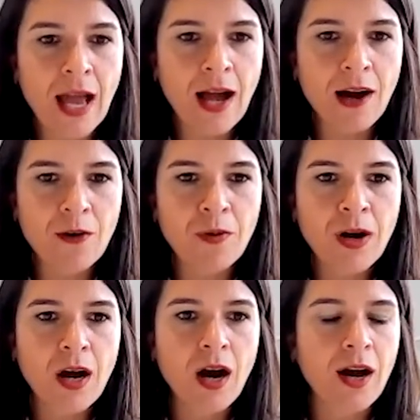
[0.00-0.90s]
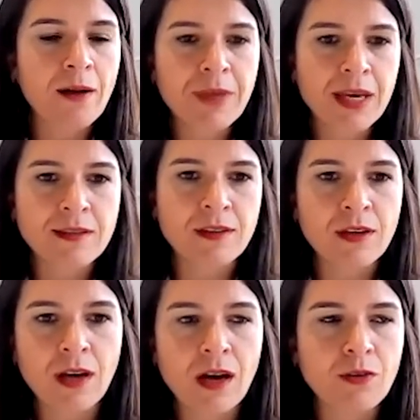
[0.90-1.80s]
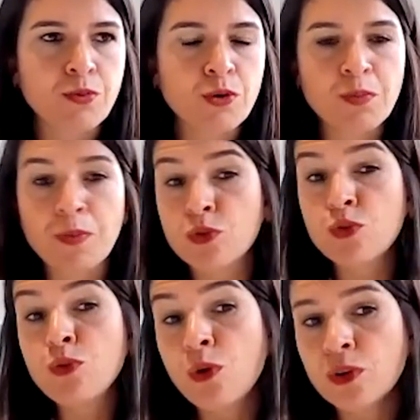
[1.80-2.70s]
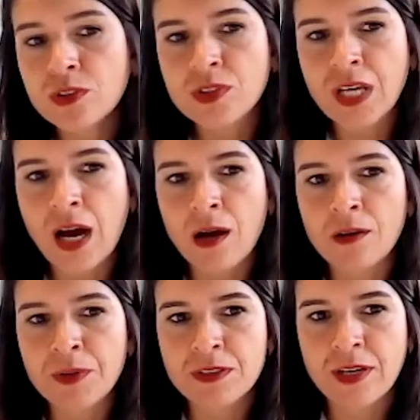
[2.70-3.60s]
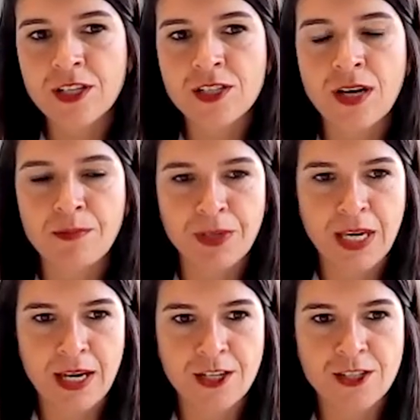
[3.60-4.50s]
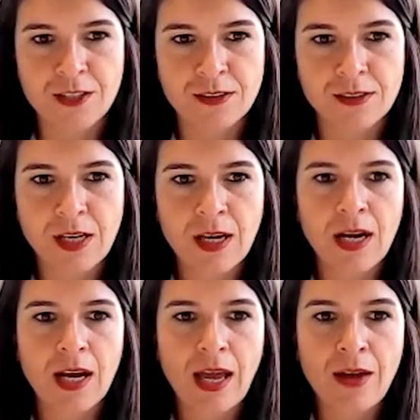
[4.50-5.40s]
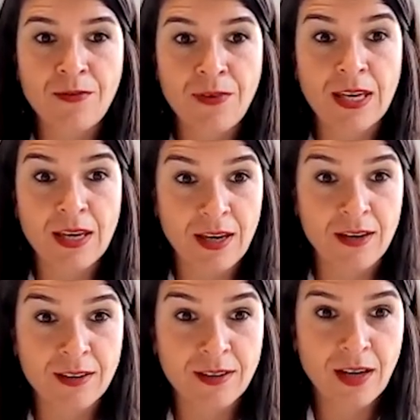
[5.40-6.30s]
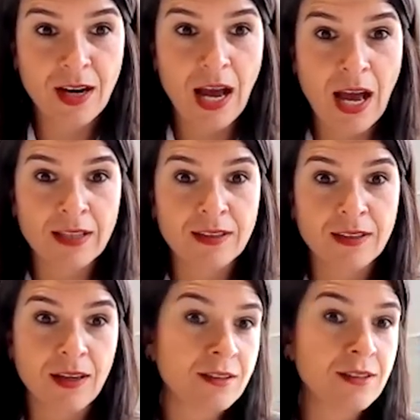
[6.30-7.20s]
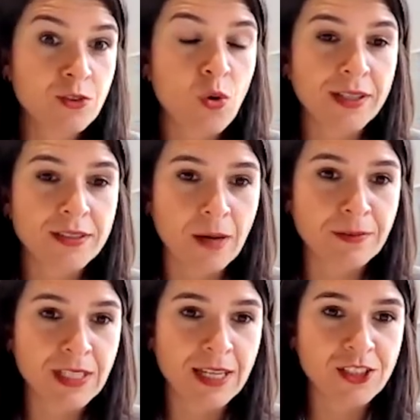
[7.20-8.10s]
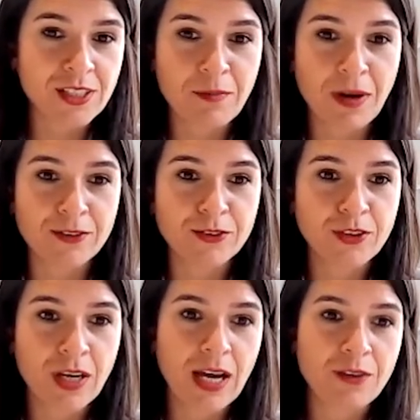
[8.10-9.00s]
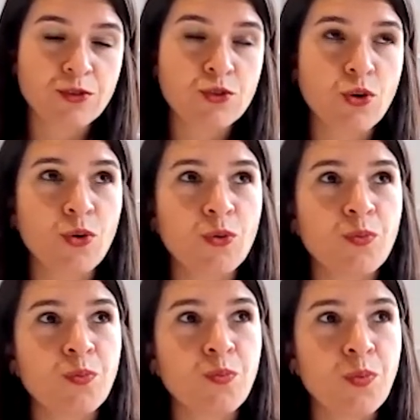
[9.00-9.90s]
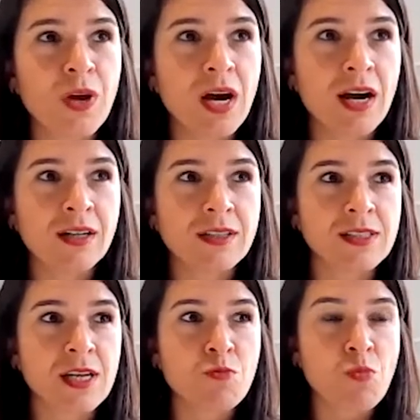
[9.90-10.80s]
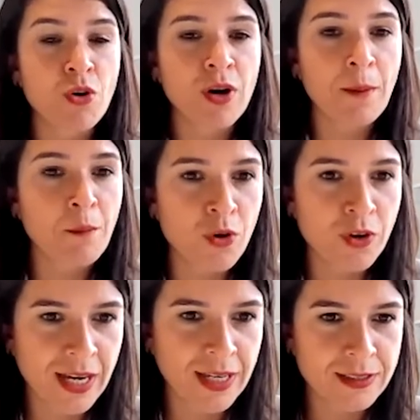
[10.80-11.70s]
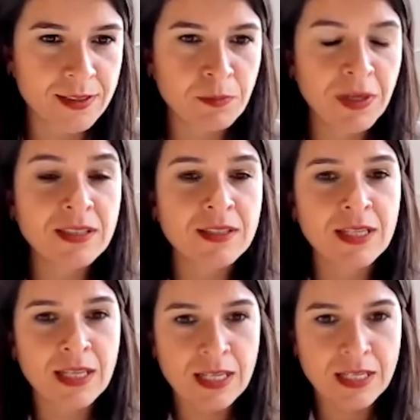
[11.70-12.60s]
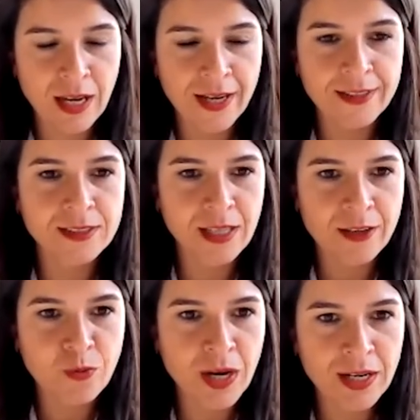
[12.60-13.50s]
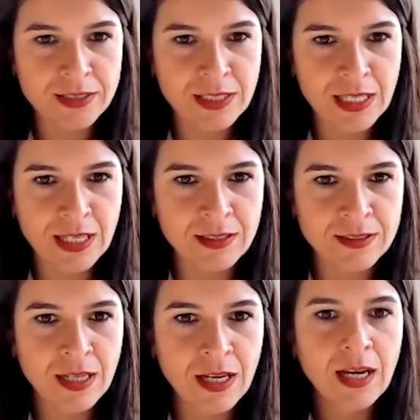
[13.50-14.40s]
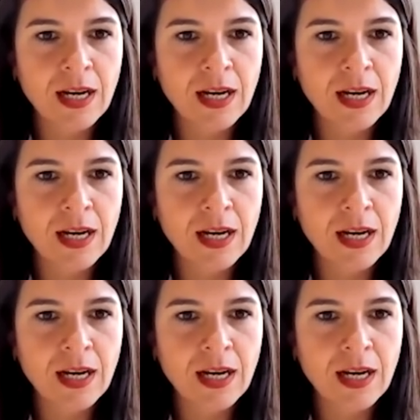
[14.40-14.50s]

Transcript: Now I am getting probably two or three arbitration applications a week here, and it is quite substantial amount. So we are seeing more and more cases, but the clients that we are seeing it,